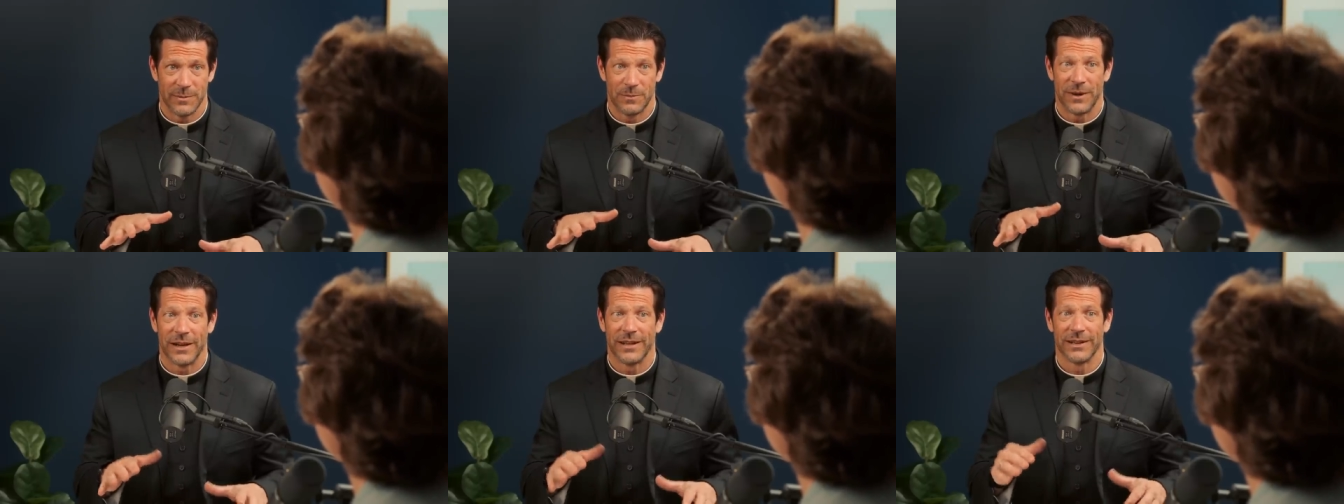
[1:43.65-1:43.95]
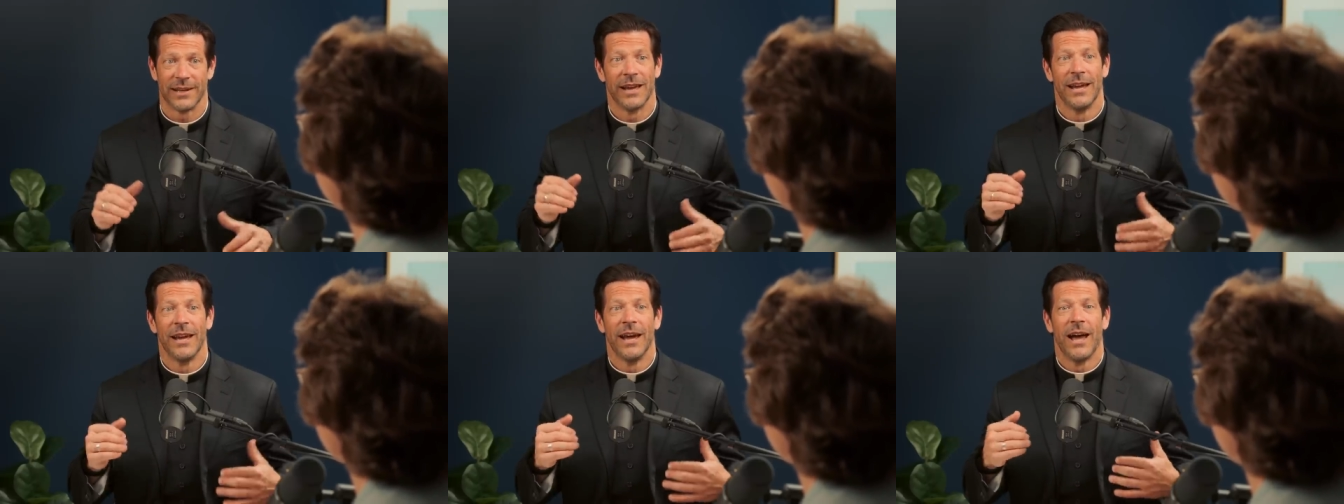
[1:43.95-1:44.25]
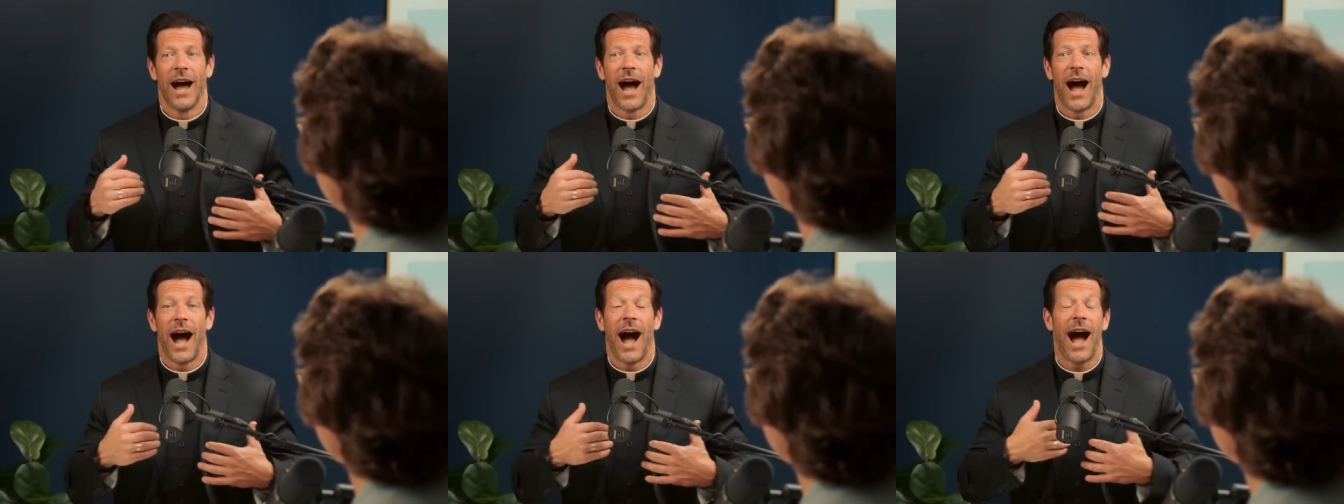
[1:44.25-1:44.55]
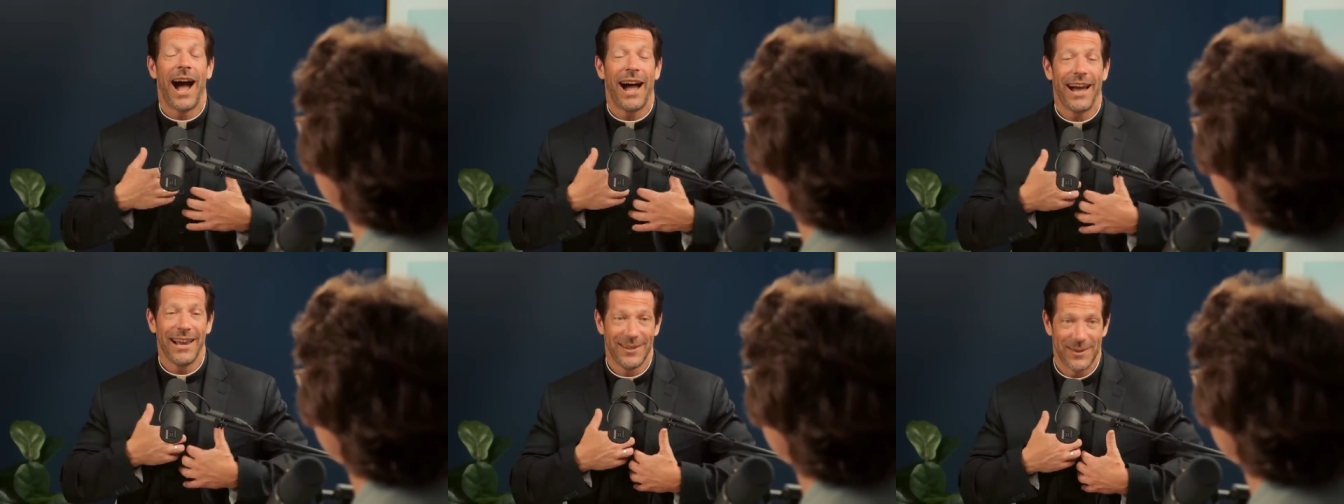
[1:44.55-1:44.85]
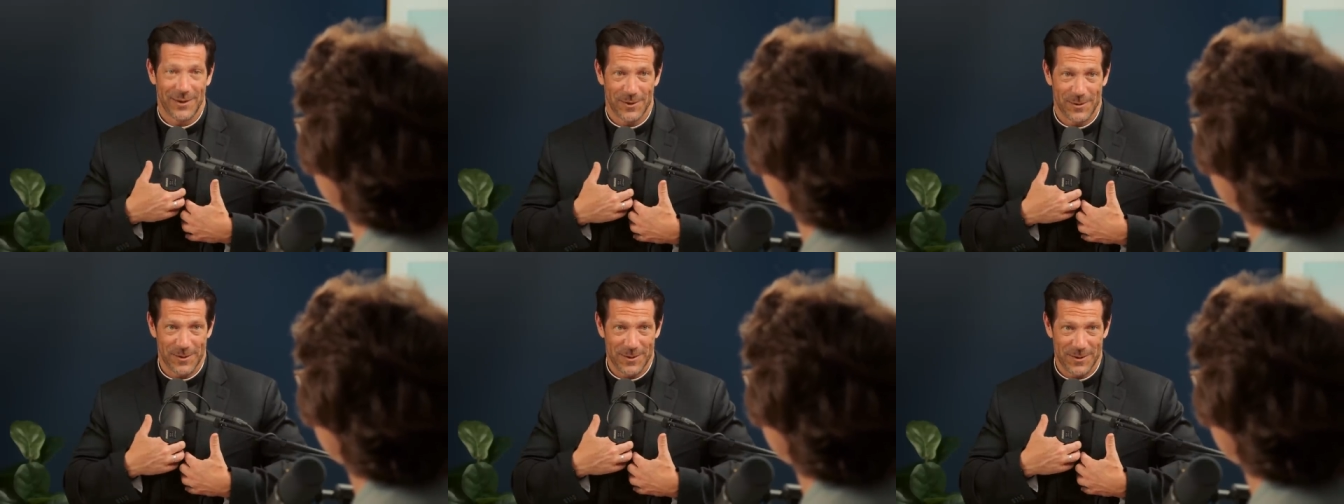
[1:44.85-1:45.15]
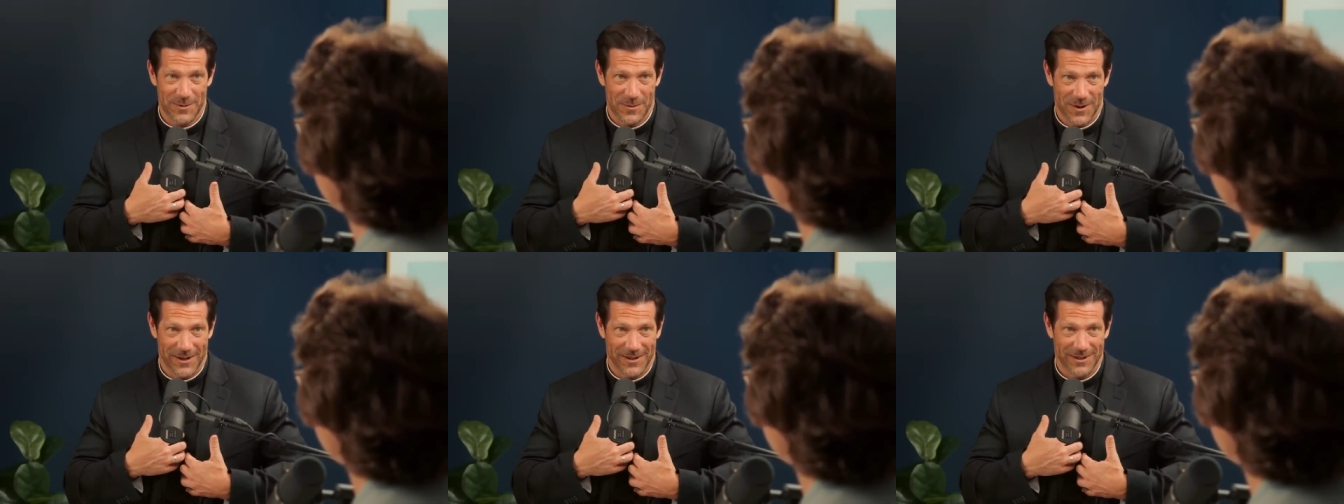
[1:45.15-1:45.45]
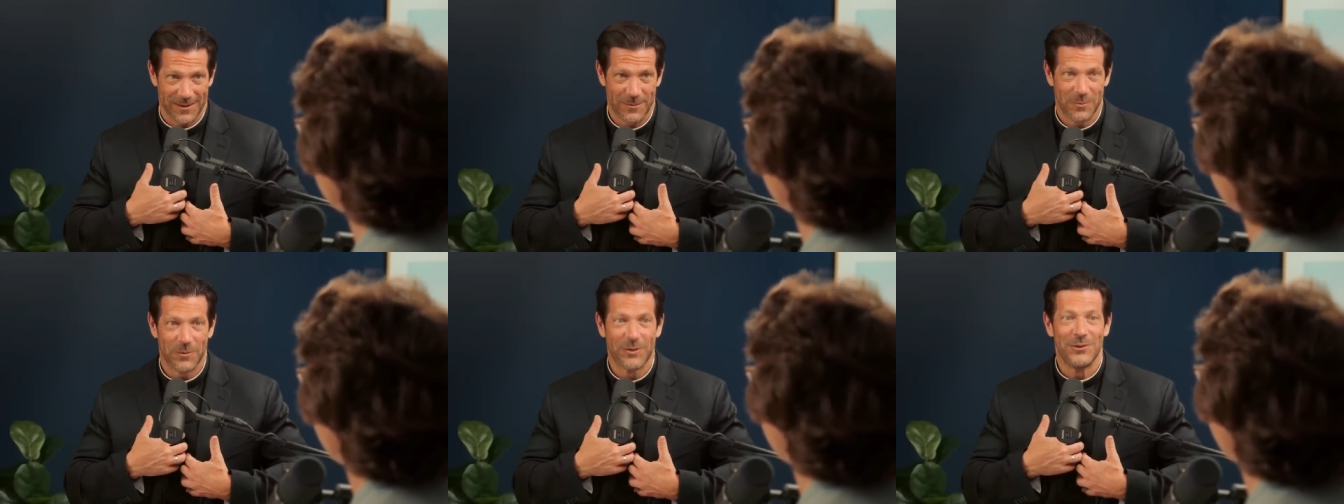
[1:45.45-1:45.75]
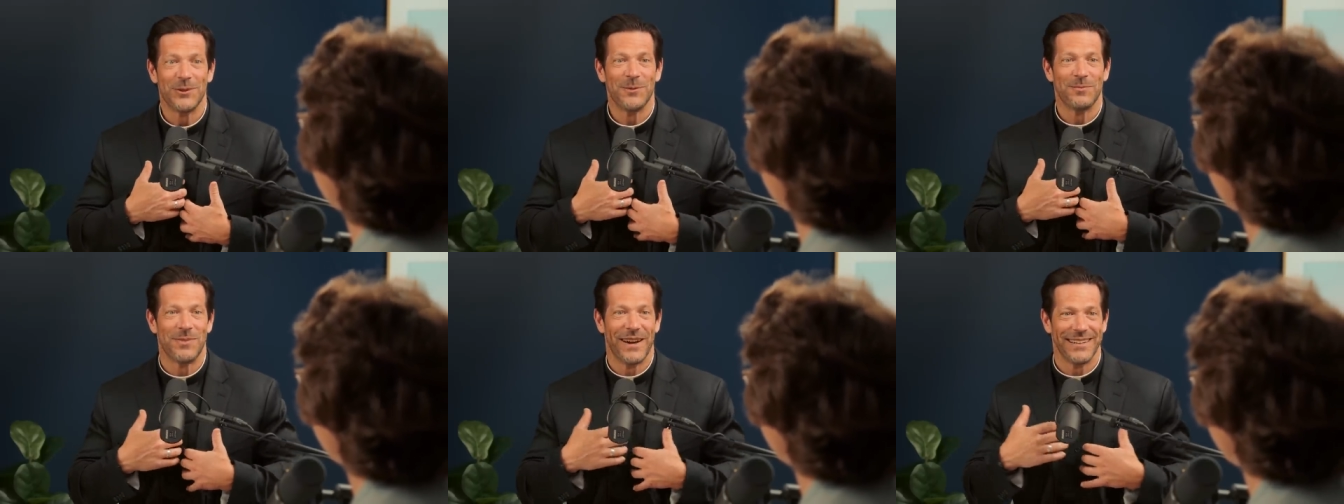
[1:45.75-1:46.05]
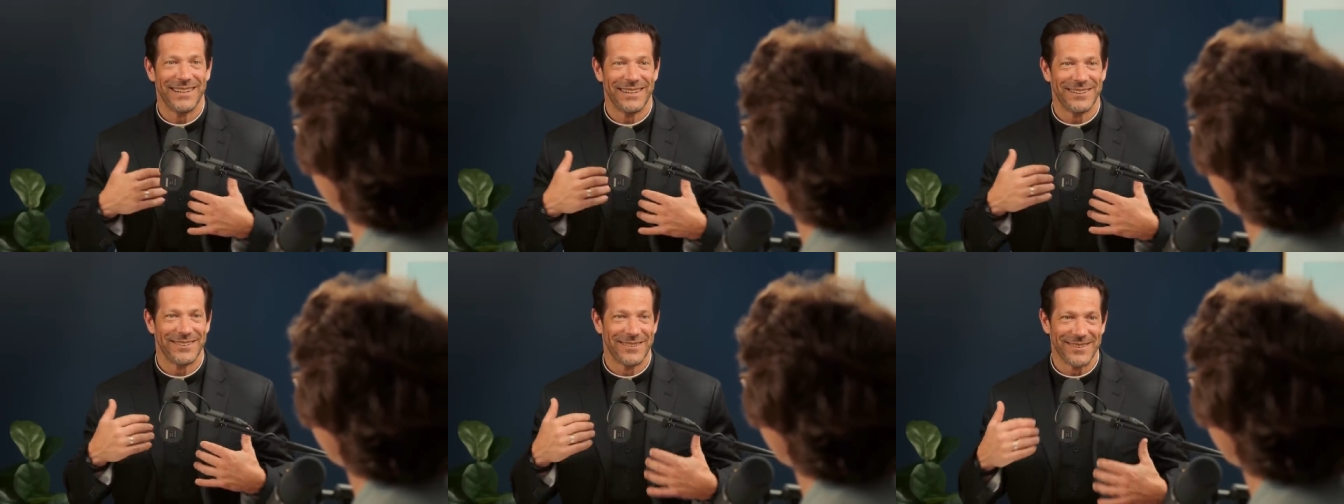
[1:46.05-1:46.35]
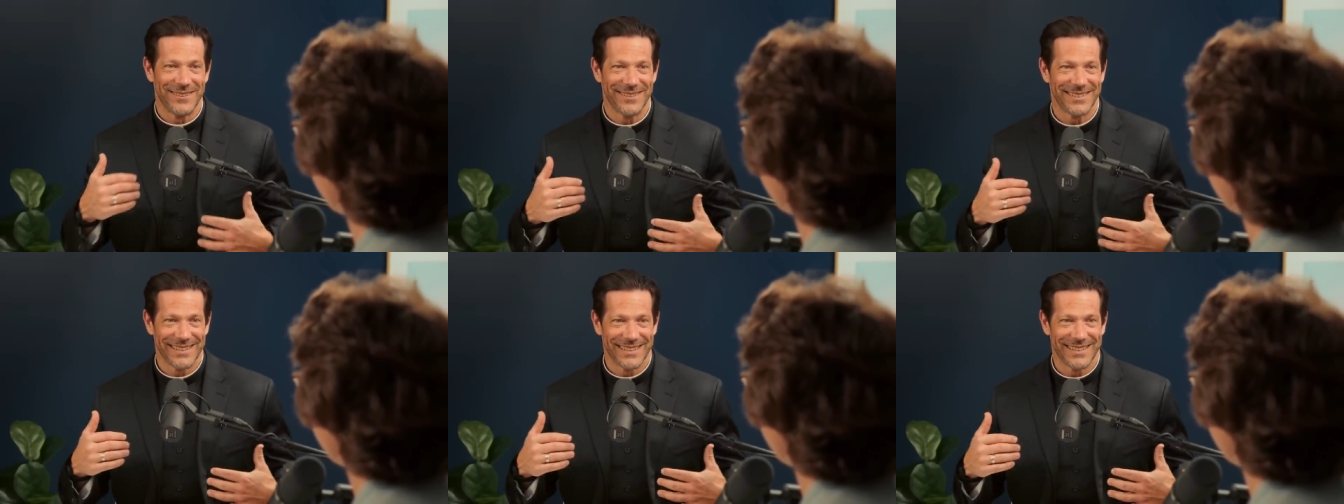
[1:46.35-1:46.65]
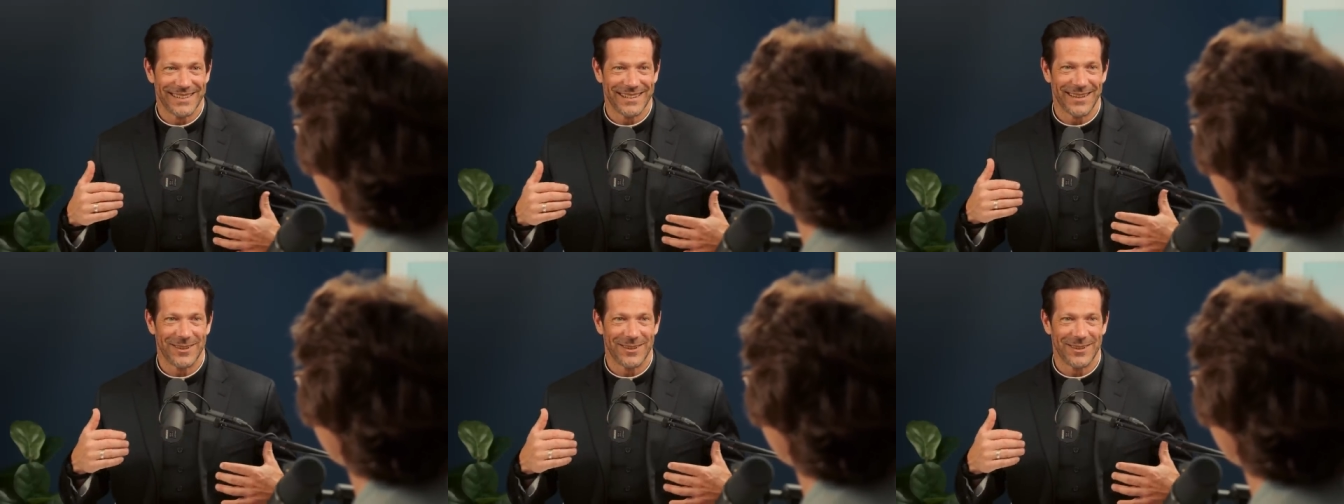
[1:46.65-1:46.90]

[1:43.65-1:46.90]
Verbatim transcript: But I know who you are. Would you mind introducing